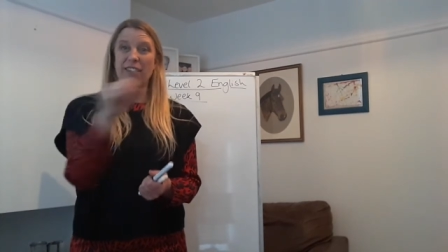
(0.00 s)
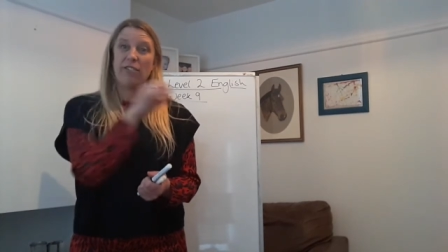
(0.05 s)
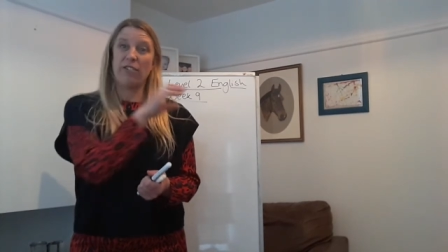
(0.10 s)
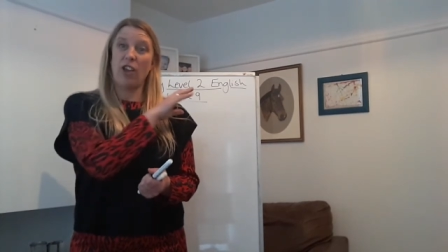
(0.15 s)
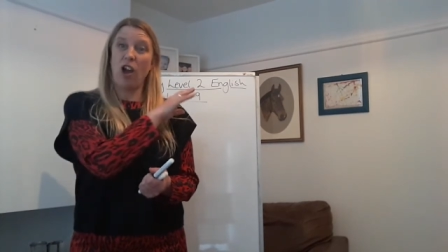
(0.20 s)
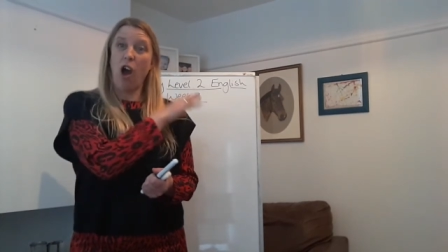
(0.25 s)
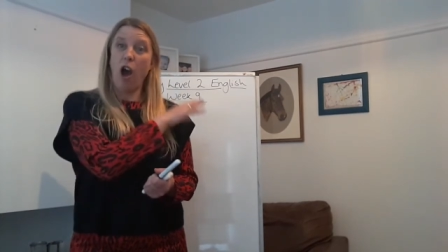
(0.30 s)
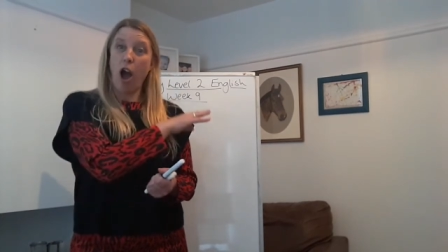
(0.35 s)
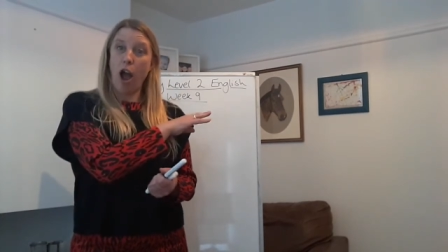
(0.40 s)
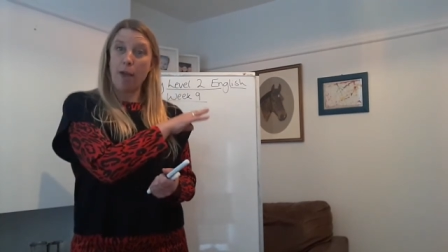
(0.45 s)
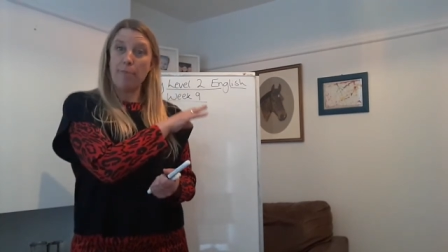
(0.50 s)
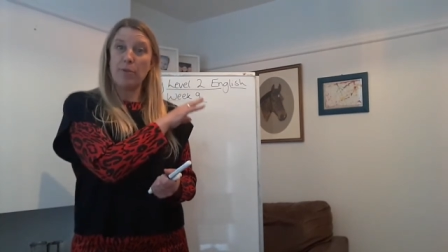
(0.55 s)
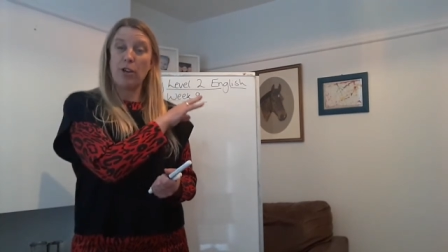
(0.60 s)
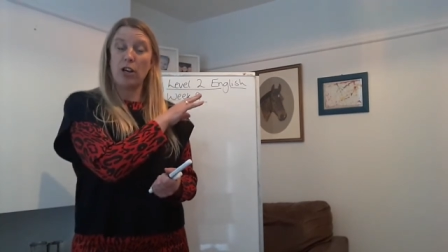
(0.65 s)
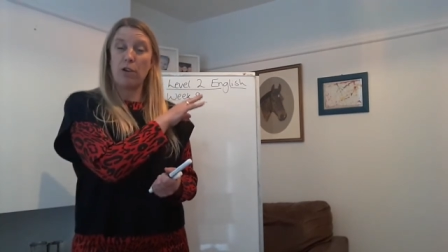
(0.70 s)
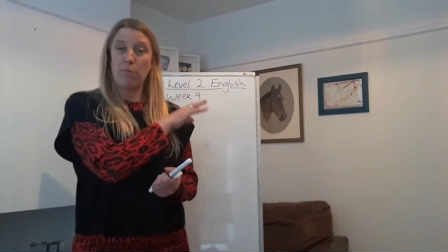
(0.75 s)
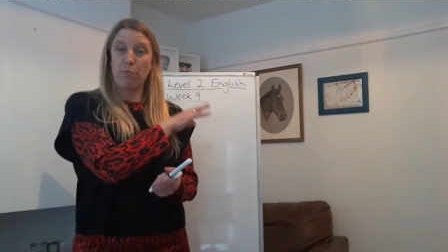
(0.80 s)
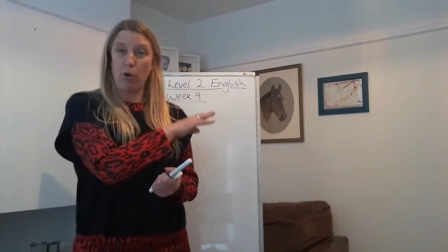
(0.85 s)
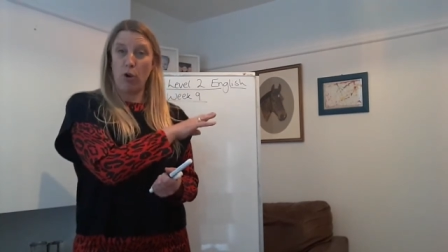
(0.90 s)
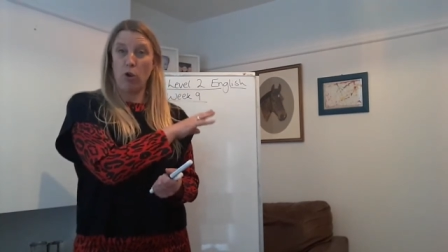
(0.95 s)
that I'm
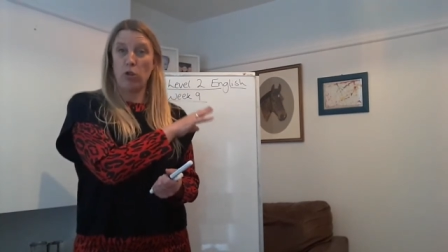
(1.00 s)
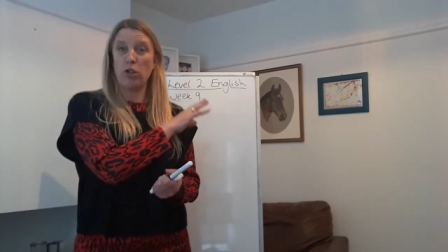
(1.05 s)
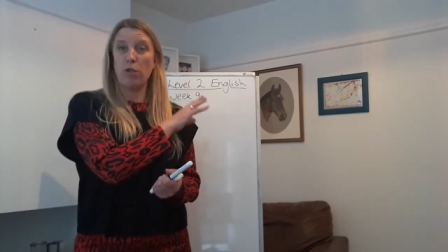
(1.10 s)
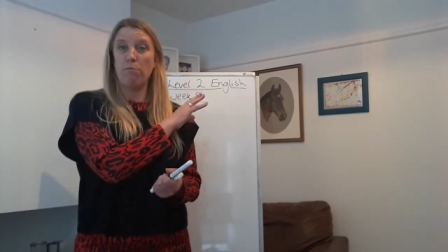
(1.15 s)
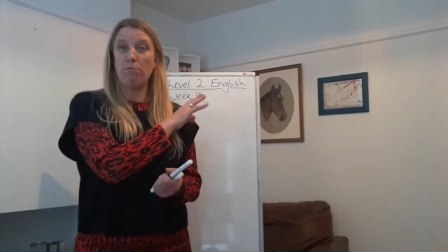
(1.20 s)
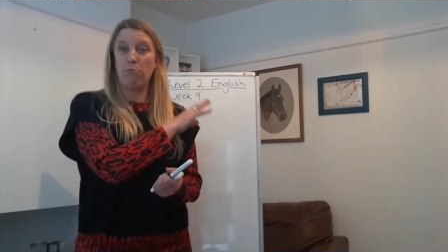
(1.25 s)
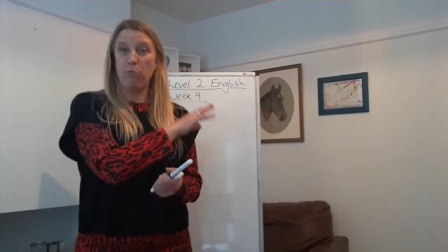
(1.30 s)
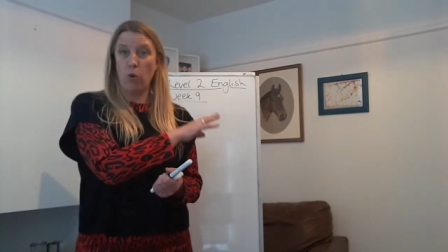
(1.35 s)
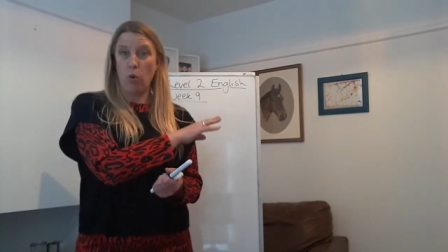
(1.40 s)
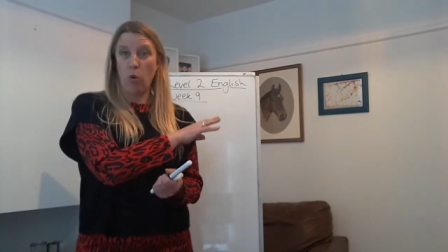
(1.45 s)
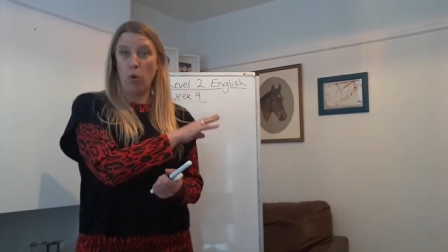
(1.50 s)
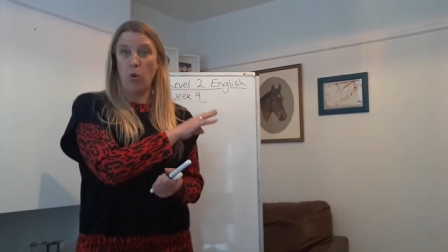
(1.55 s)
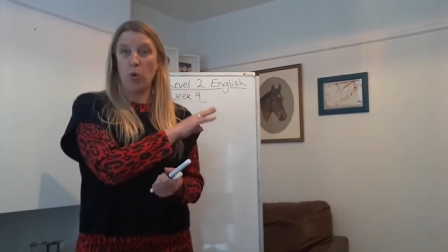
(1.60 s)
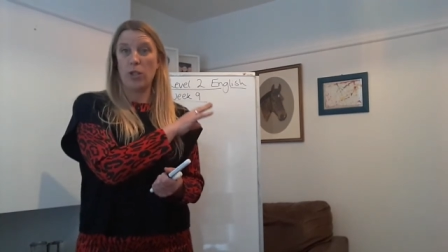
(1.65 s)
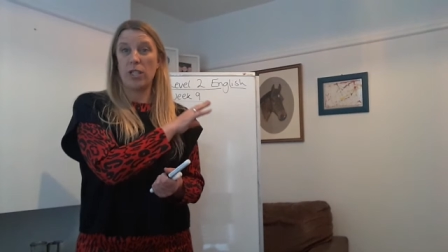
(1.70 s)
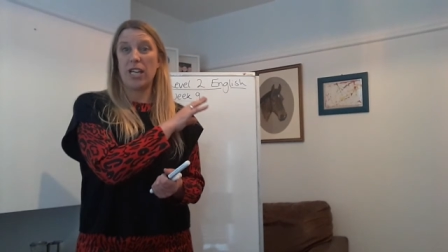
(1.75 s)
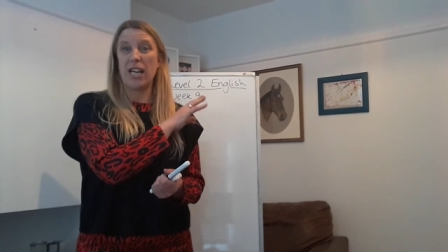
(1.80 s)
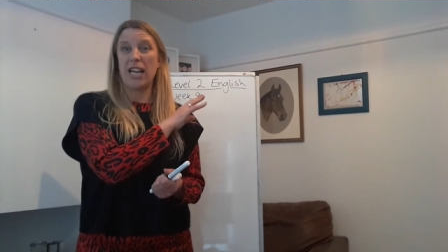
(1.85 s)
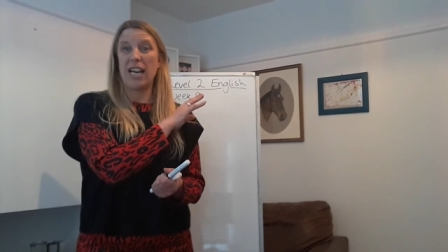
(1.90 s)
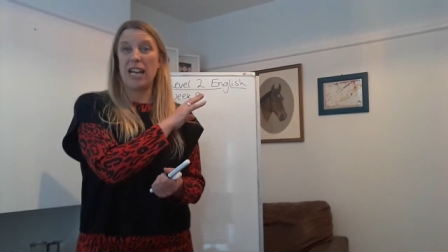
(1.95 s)
going to put on the
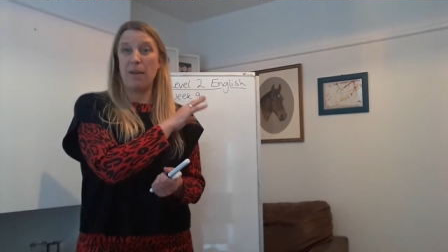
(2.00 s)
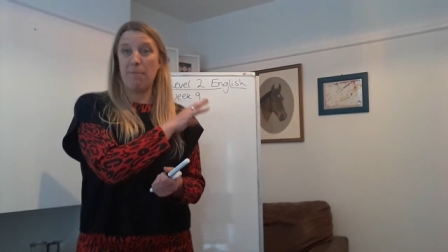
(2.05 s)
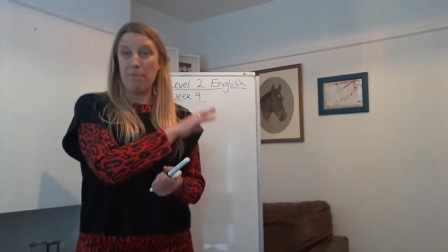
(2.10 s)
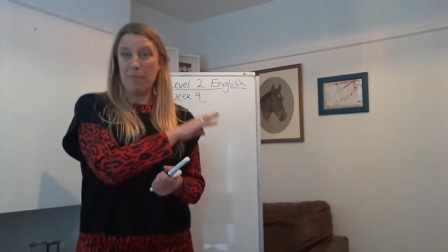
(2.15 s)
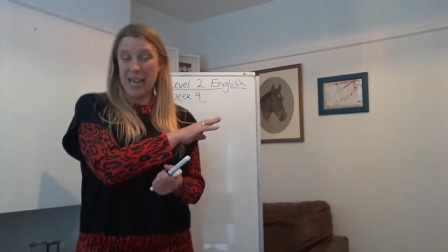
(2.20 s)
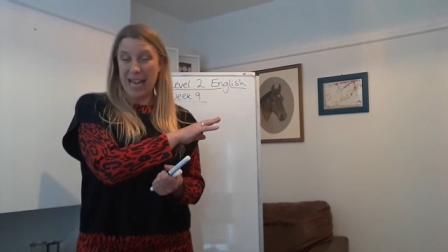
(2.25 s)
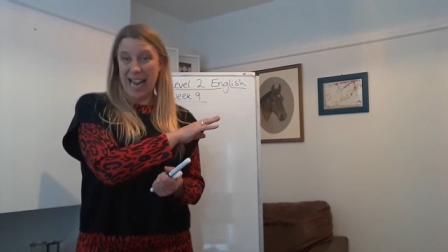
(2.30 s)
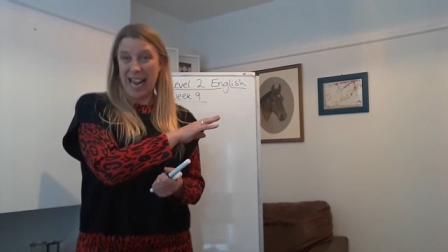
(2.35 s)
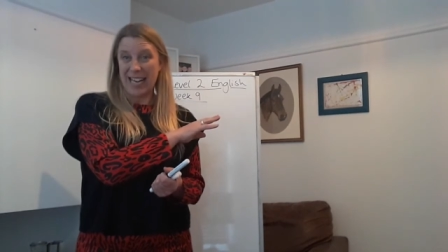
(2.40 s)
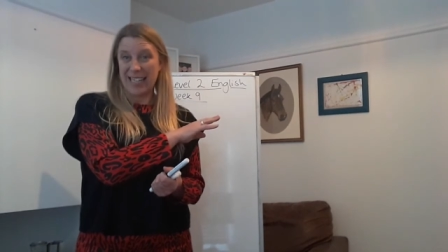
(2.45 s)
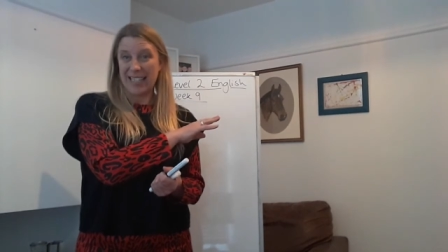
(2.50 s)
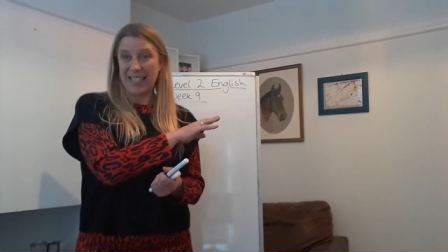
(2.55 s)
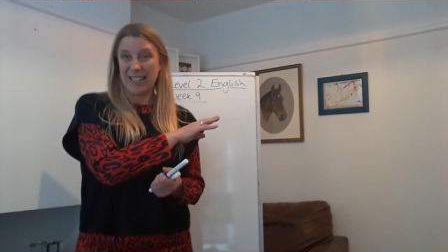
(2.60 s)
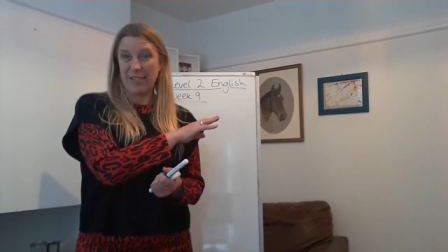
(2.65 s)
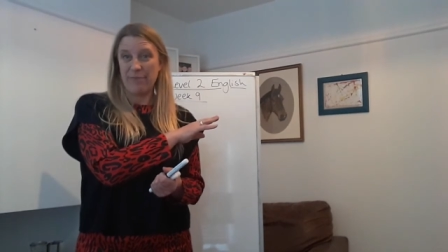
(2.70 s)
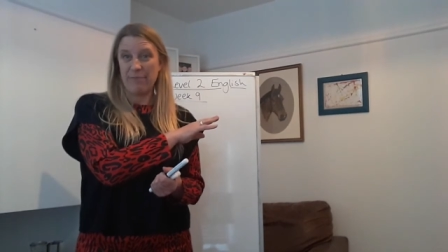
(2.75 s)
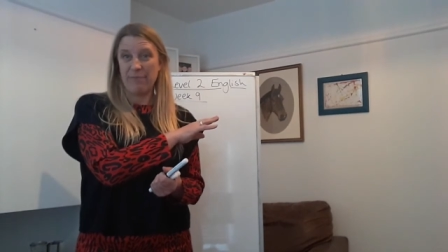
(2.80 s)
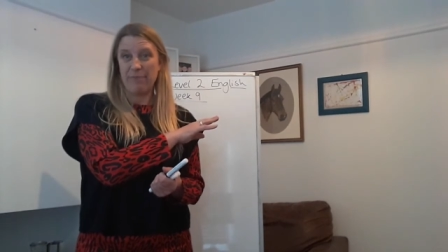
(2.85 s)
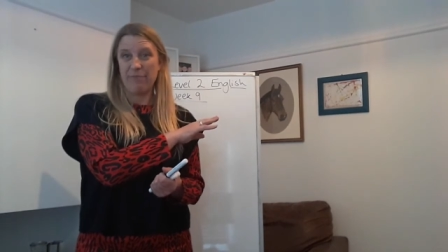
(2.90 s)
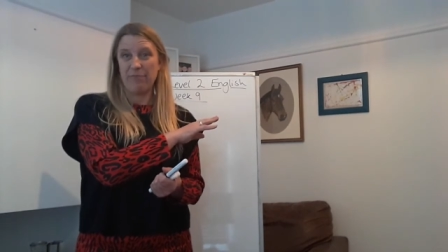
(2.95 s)
board in a minute.
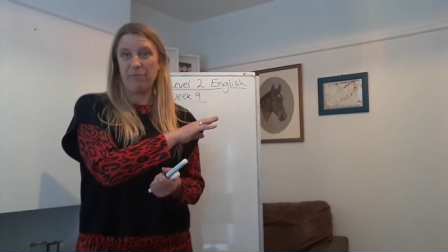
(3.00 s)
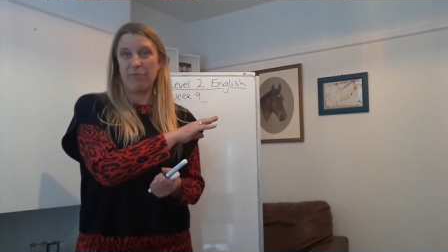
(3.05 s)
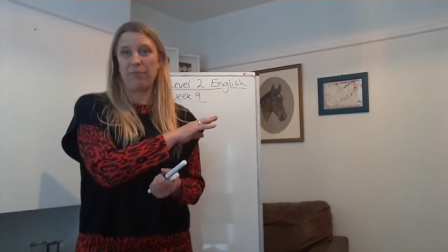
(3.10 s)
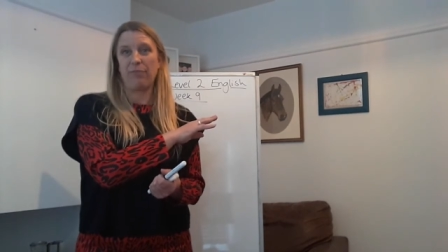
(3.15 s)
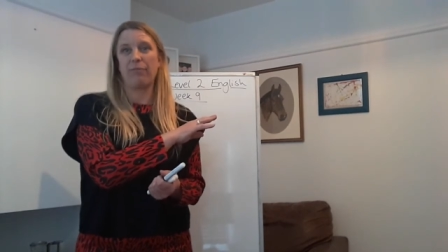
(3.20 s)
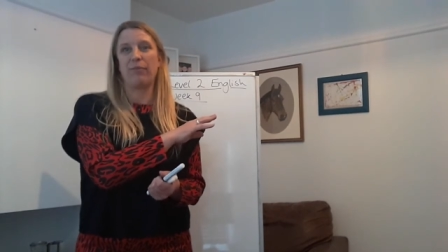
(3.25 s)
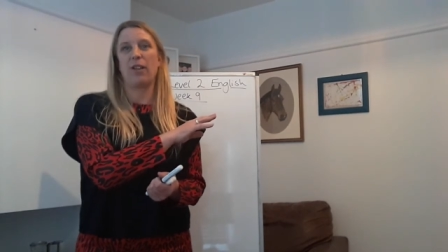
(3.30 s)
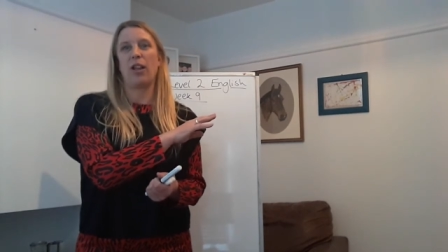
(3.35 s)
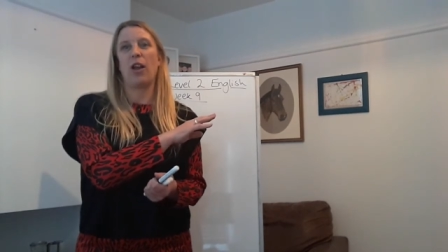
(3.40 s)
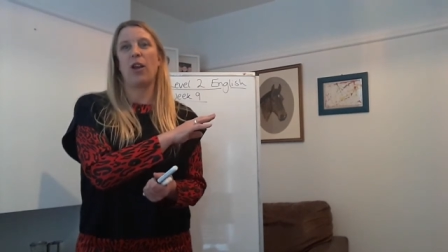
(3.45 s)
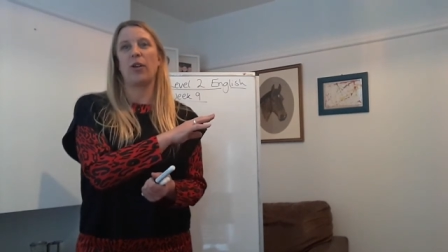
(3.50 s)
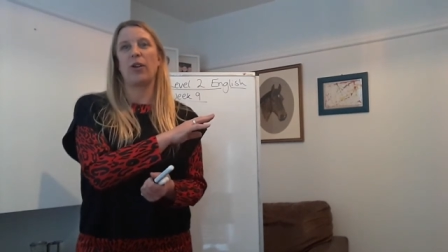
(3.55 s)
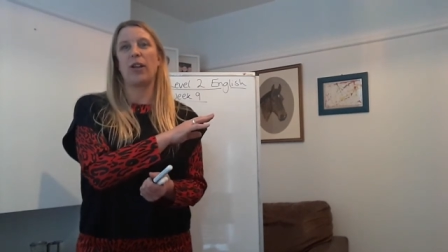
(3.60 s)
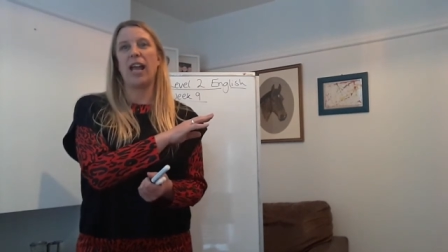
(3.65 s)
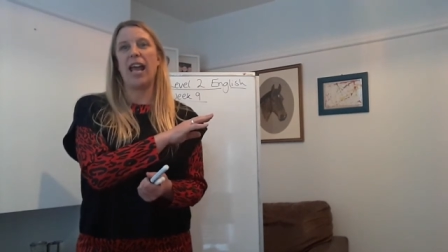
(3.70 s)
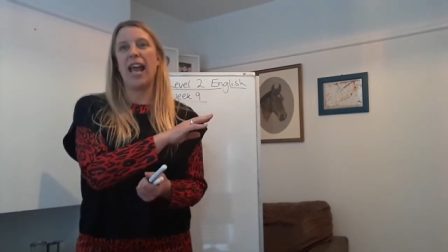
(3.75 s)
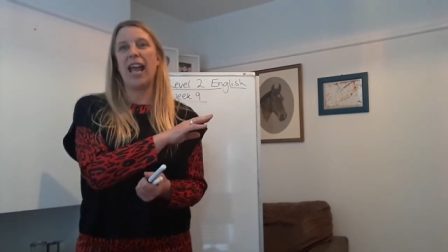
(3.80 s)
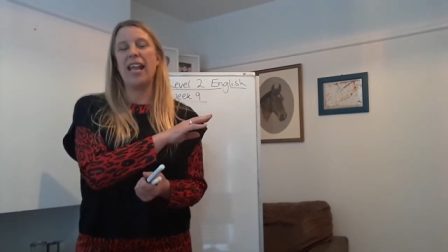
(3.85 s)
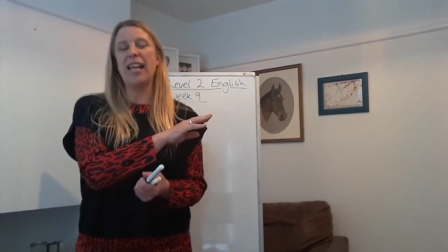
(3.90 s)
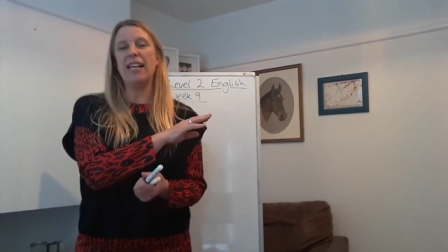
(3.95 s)

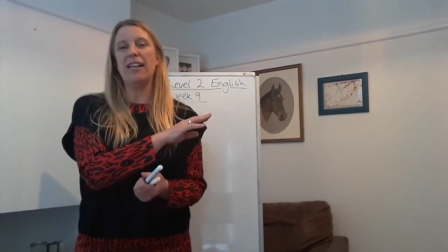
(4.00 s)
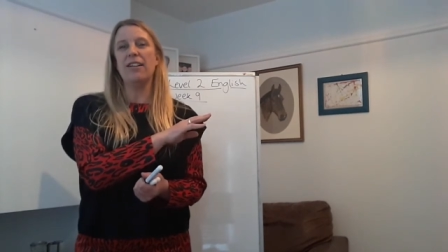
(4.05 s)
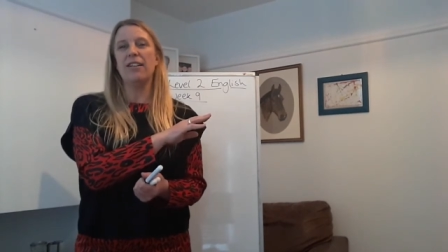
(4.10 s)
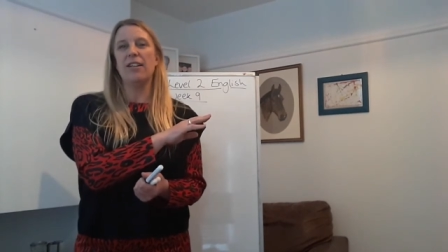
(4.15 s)
Okay?